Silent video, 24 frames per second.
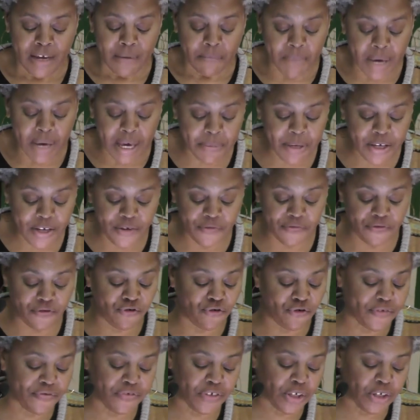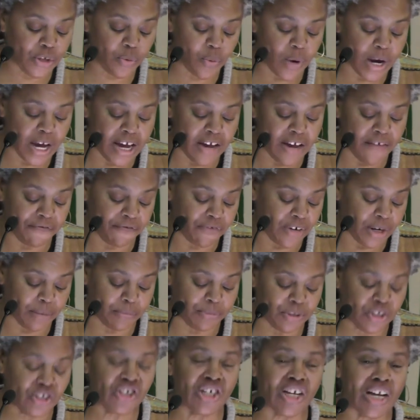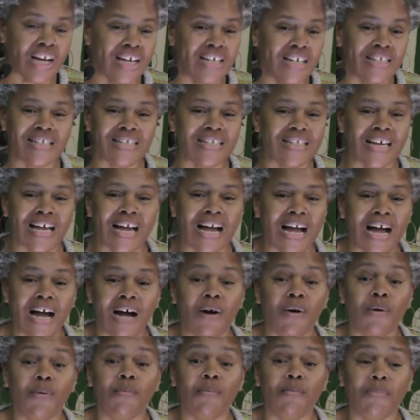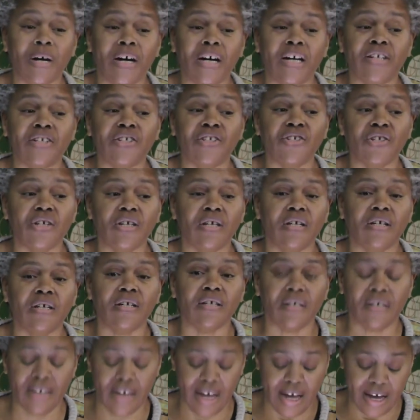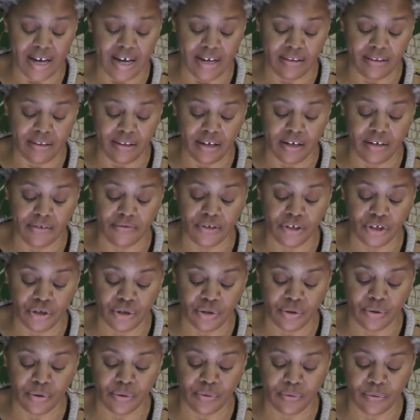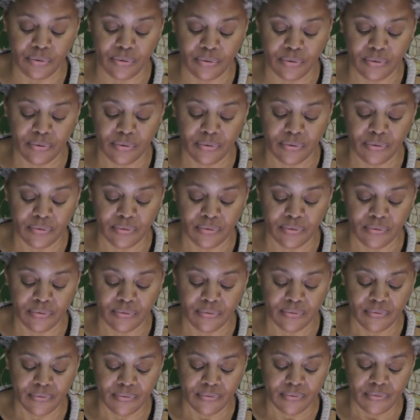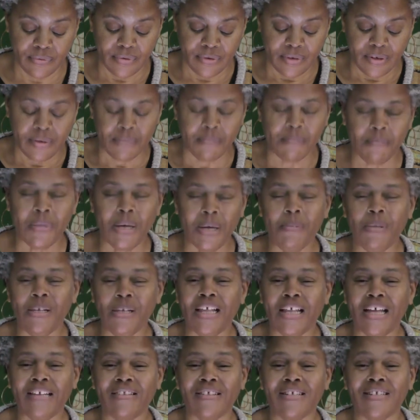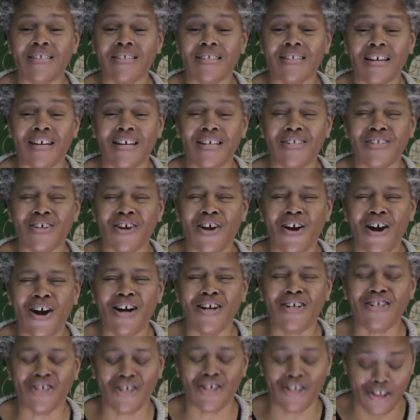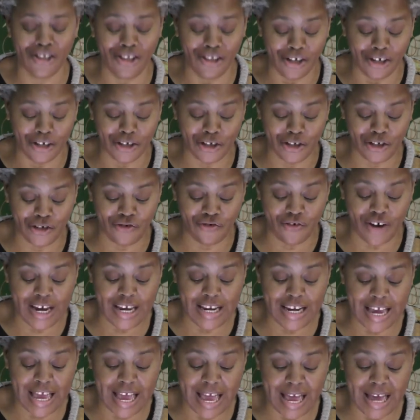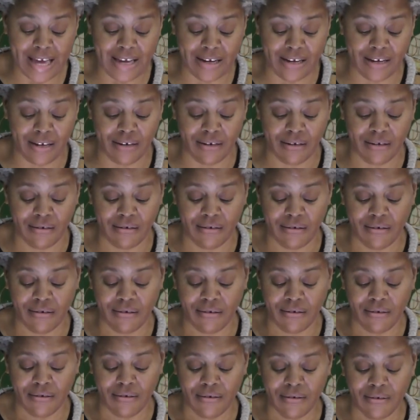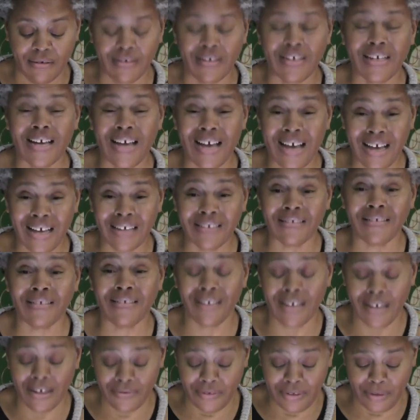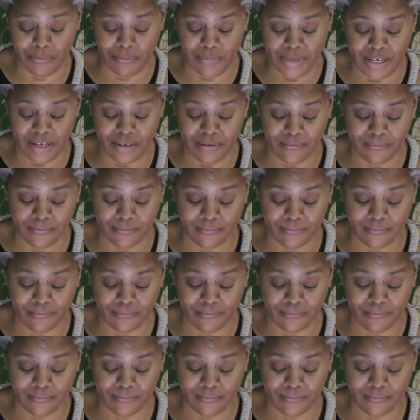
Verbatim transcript: Maybe you've drifted away from just how much God loves you. Maybe, like the sun, it's hard to look straight at it. God loves me.